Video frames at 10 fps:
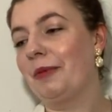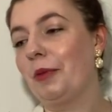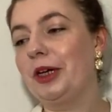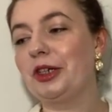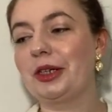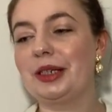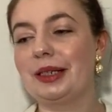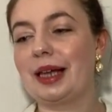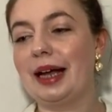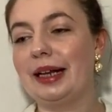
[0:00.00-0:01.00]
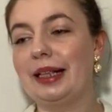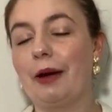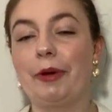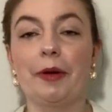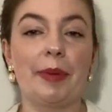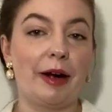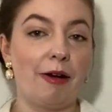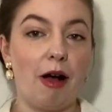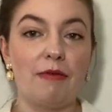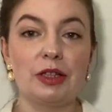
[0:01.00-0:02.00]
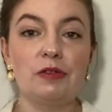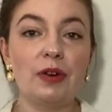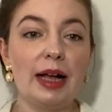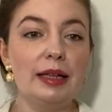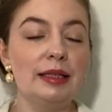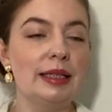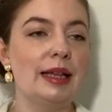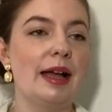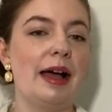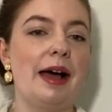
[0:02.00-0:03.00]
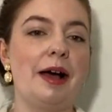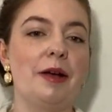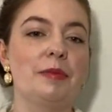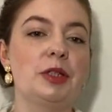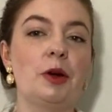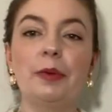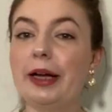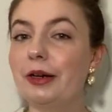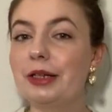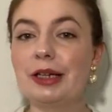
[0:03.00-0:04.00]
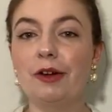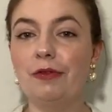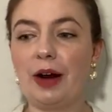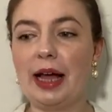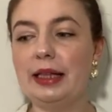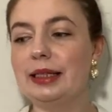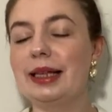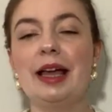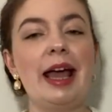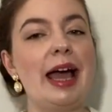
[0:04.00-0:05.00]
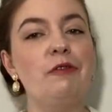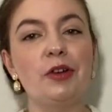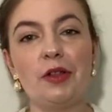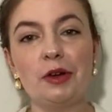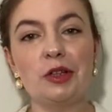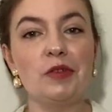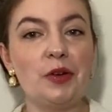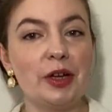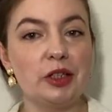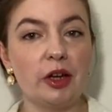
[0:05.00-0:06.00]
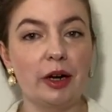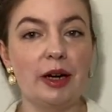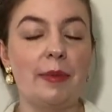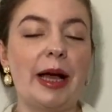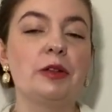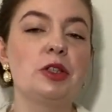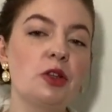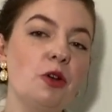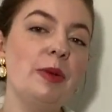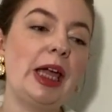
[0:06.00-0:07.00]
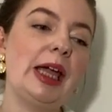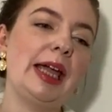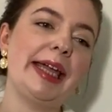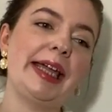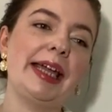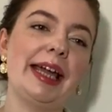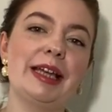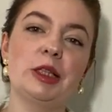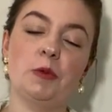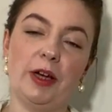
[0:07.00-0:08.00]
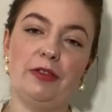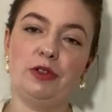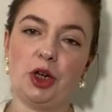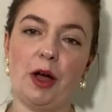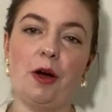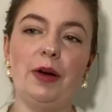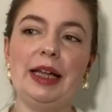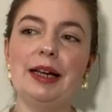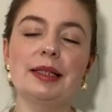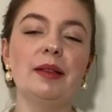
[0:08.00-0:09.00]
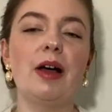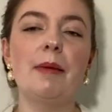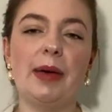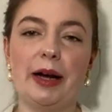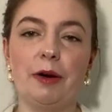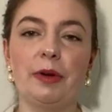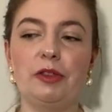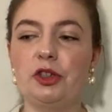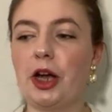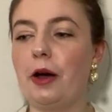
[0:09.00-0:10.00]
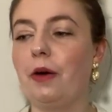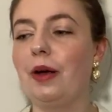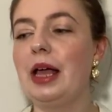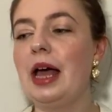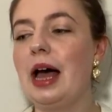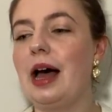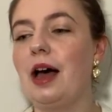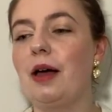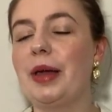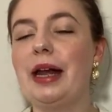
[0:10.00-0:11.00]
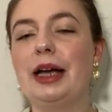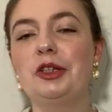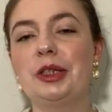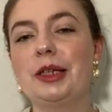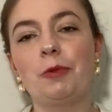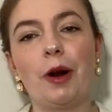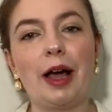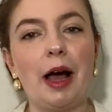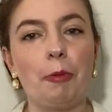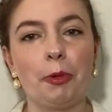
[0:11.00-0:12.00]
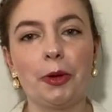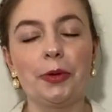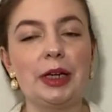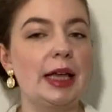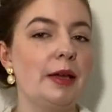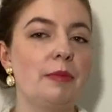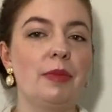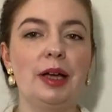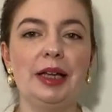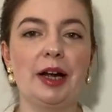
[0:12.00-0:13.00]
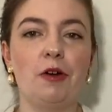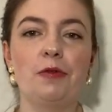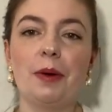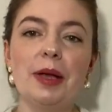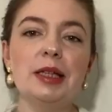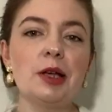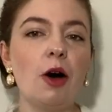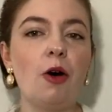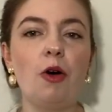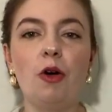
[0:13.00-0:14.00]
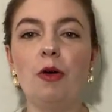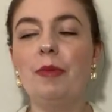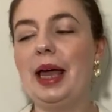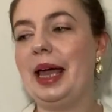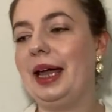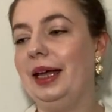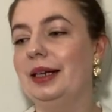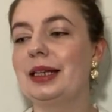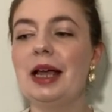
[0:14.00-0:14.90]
We just decided that we are better off as friends. So we are still friends. And for those of you concerned about Scooby, he is with Joe. He does a lot better with Joe. And I just didn't want to uproot him, you know, from his home and